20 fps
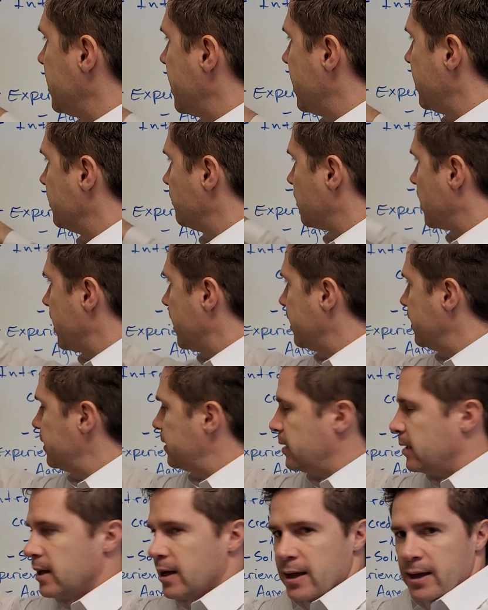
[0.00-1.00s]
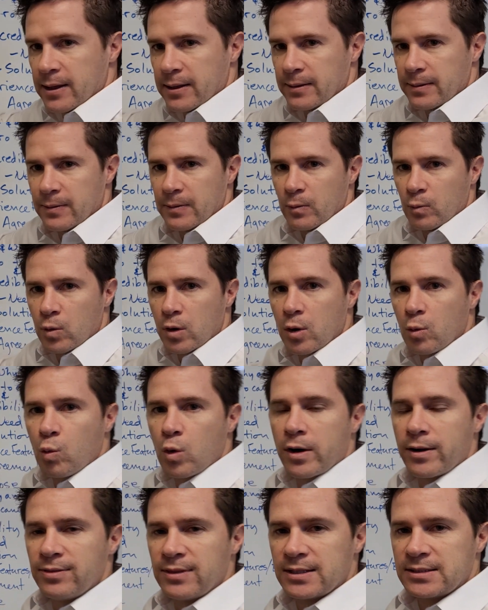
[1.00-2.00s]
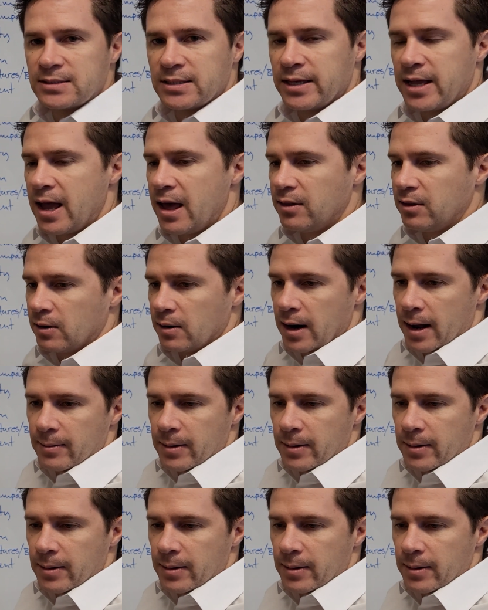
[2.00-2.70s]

end, right, we're in this together.